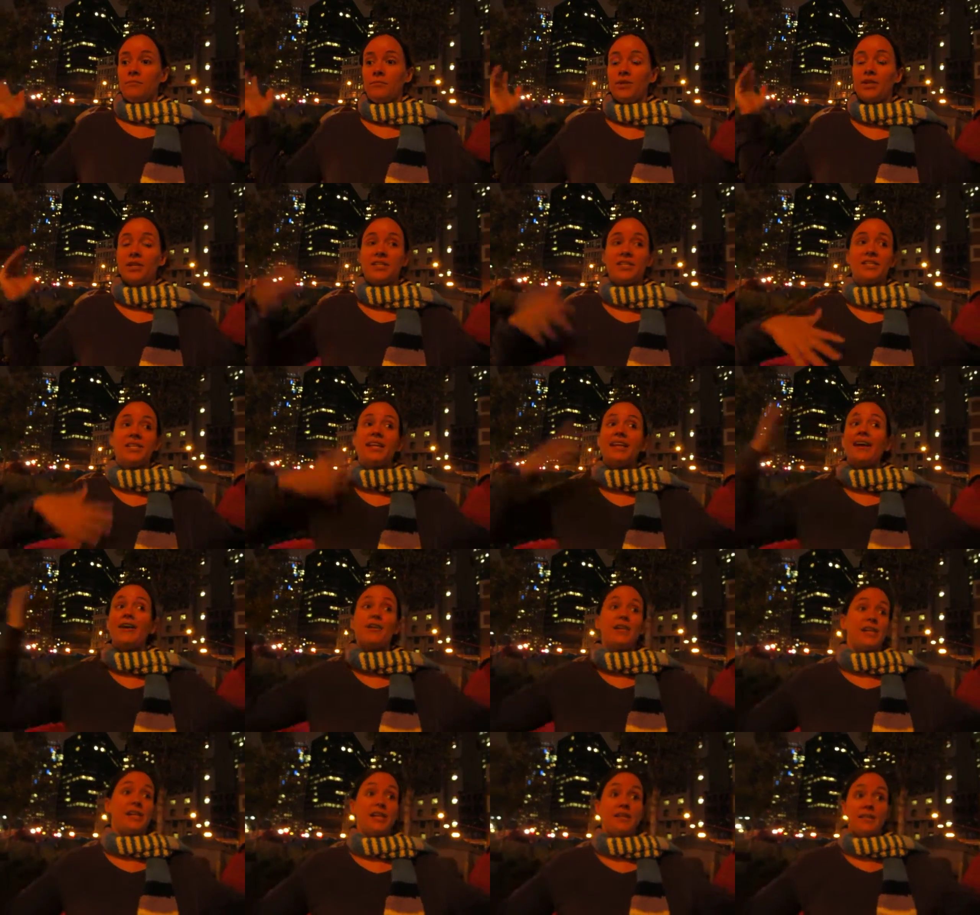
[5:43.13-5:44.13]
we didn't send
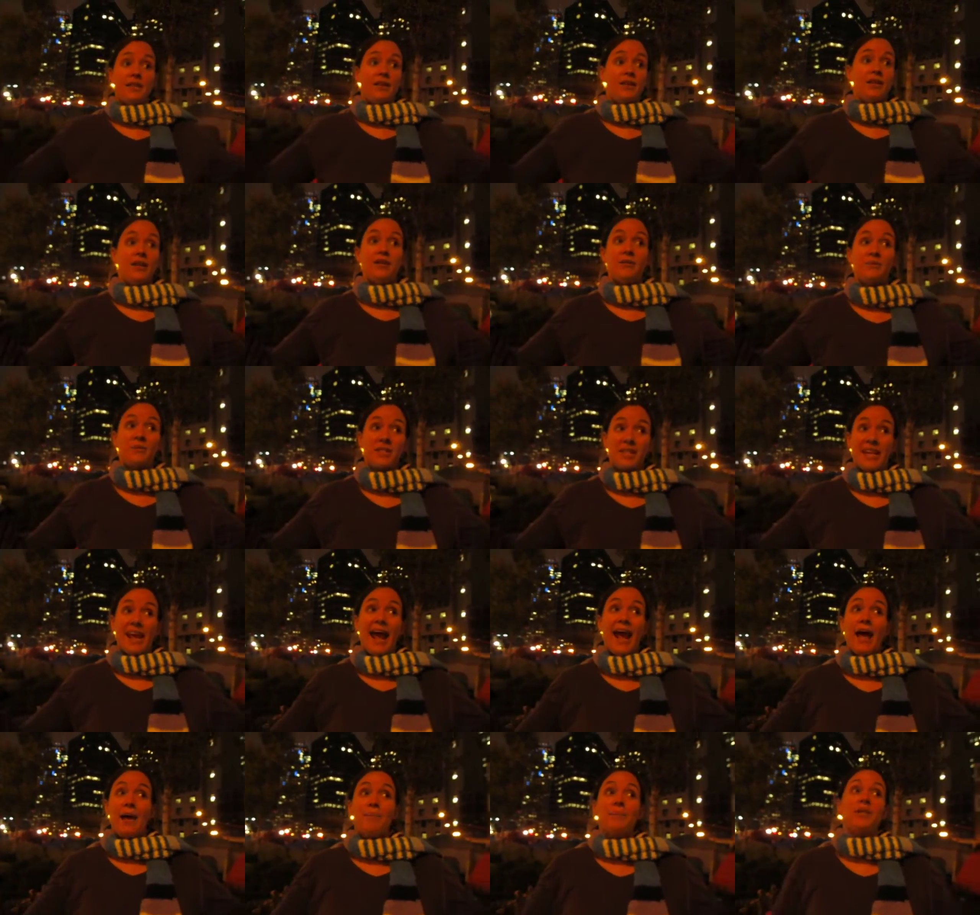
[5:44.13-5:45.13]
out anything that it was going to
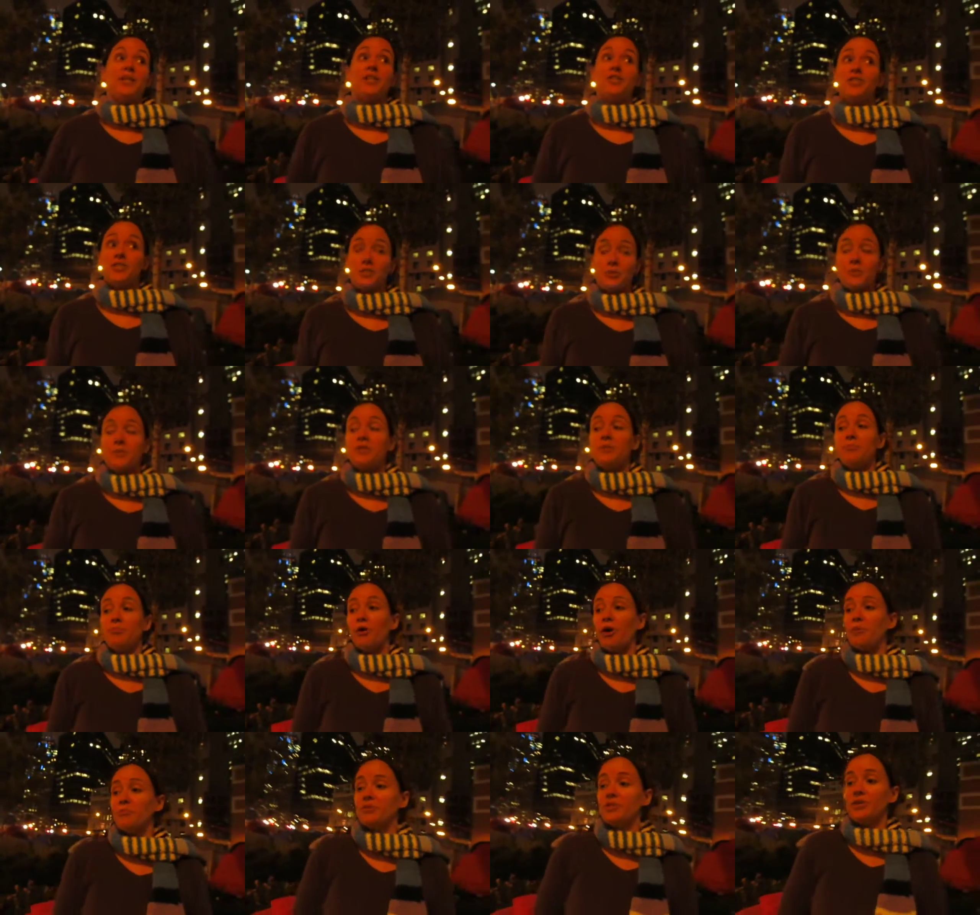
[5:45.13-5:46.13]
happen. It just was
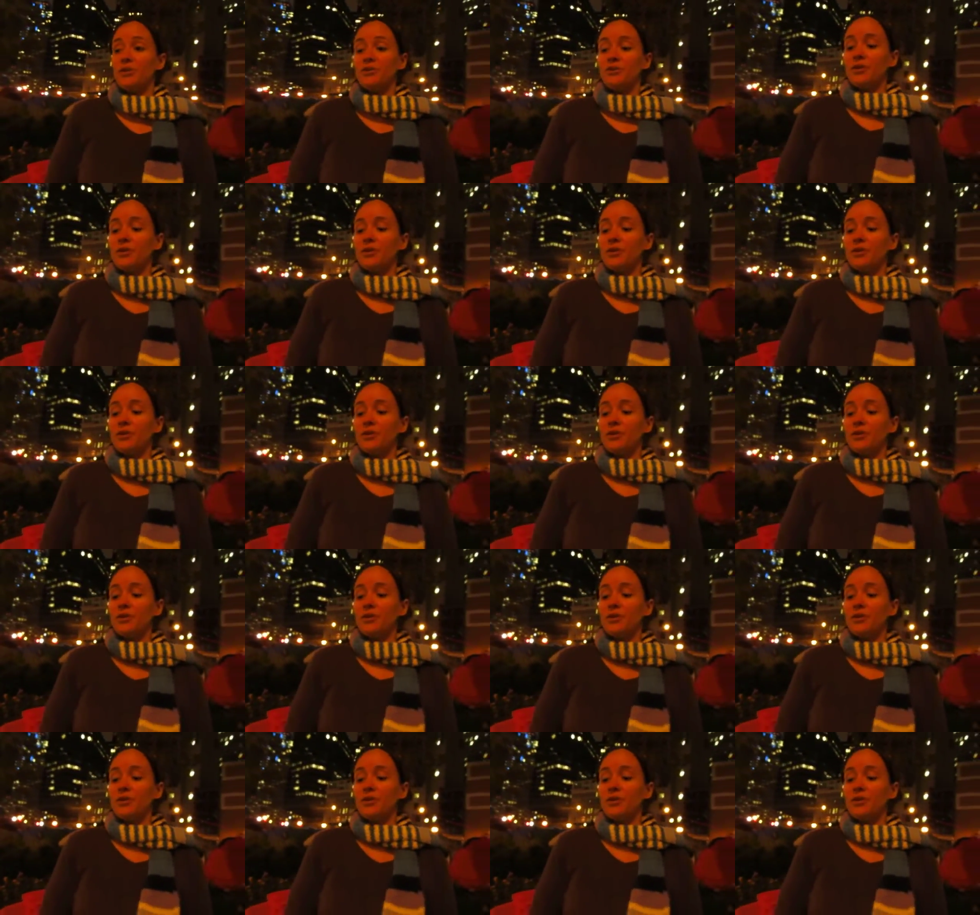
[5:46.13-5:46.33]
impromptu.